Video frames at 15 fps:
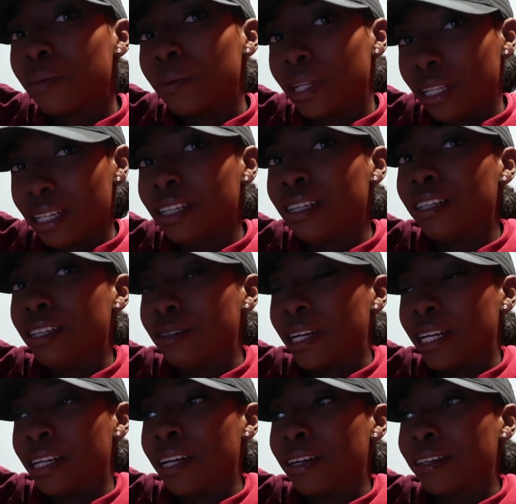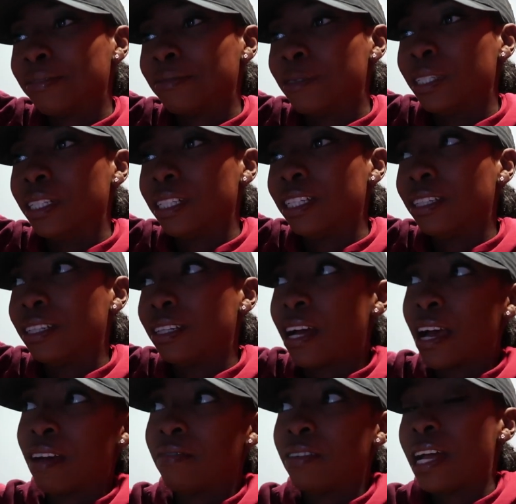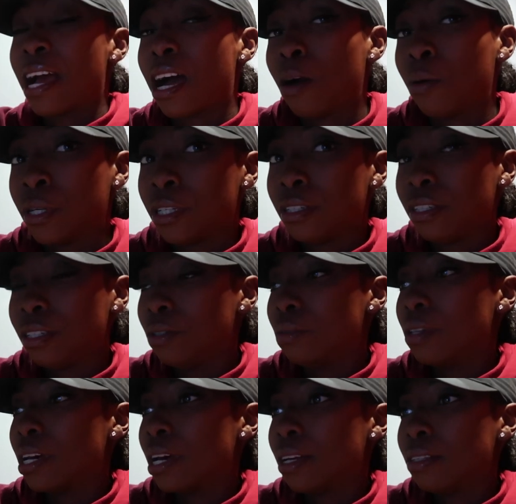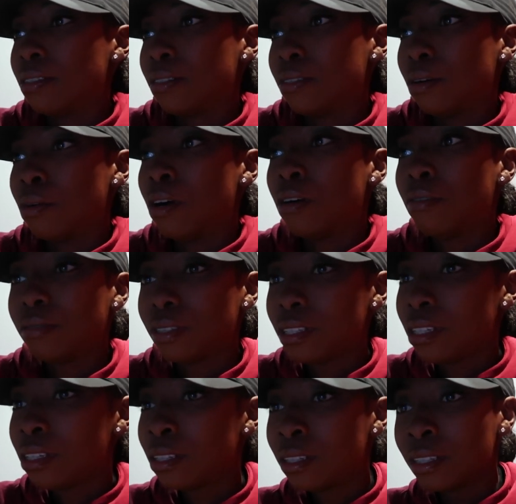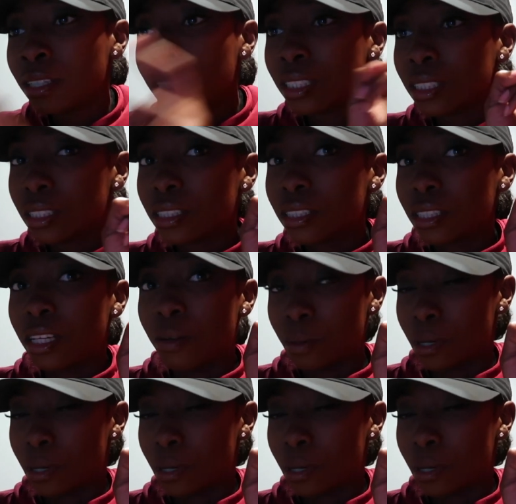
We're looking good right now. We're looking good. I have an hour to do that, so hopefully it